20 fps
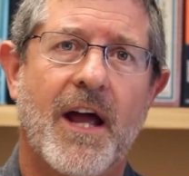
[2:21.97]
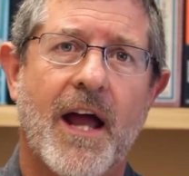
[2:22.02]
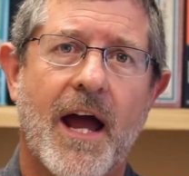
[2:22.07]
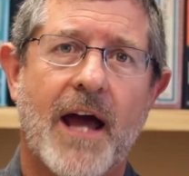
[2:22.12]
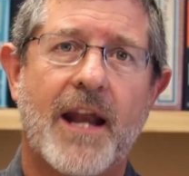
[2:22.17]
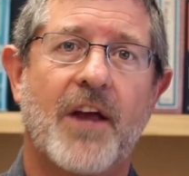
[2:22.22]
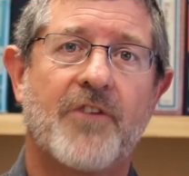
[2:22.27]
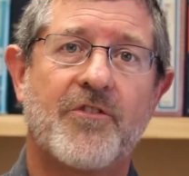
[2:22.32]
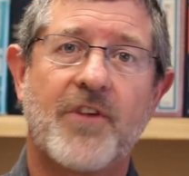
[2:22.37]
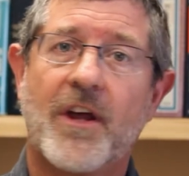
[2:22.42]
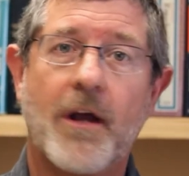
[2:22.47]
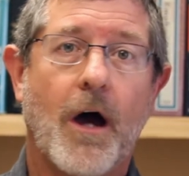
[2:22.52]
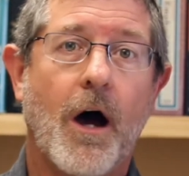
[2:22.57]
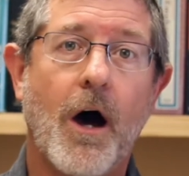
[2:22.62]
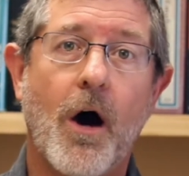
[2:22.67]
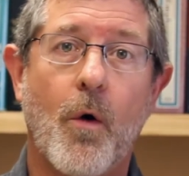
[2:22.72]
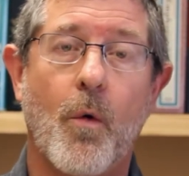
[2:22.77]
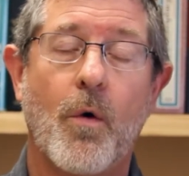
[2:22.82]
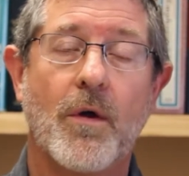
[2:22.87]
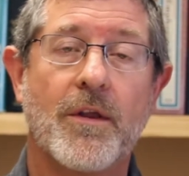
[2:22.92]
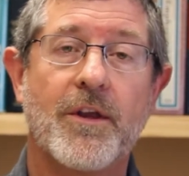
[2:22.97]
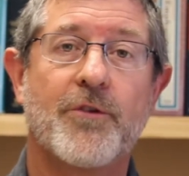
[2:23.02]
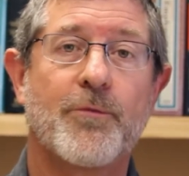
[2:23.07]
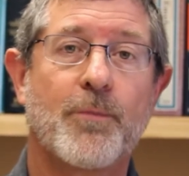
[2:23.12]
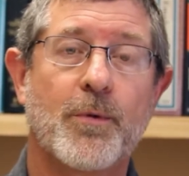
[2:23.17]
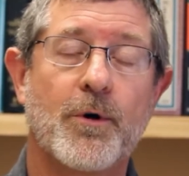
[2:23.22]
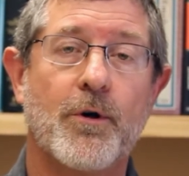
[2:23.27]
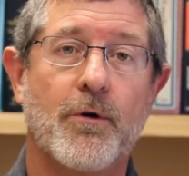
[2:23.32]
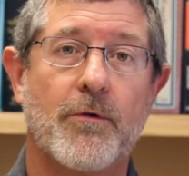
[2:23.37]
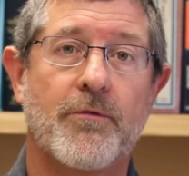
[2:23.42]
and I said, oh, well, this
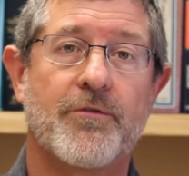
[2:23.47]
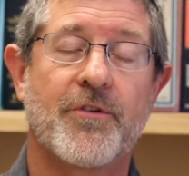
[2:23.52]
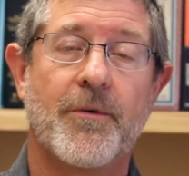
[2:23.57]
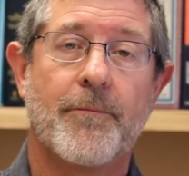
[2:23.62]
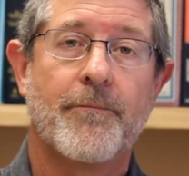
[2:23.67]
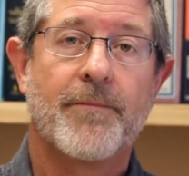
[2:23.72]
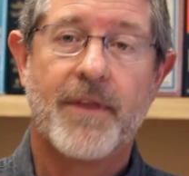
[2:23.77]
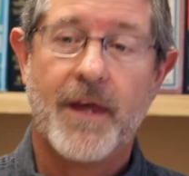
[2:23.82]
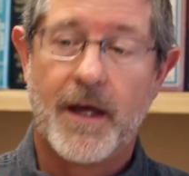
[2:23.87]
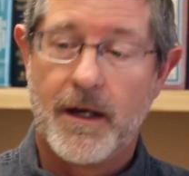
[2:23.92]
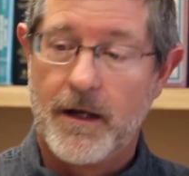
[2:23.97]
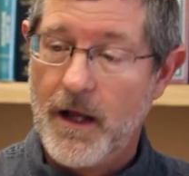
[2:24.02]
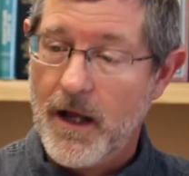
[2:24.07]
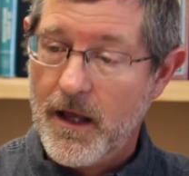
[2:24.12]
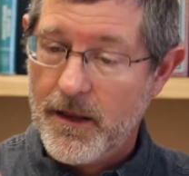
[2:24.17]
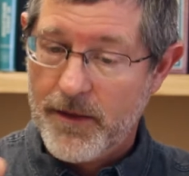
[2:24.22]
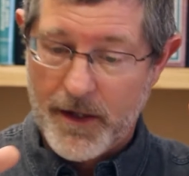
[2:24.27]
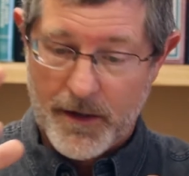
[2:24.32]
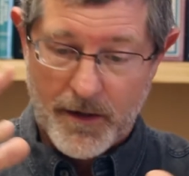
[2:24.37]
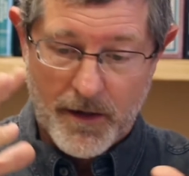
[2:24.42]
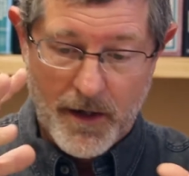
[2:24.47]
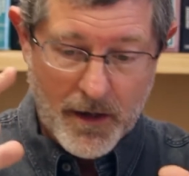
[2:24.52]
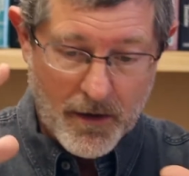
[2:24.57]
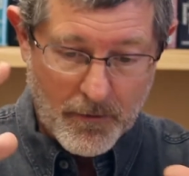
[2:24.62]
proves that the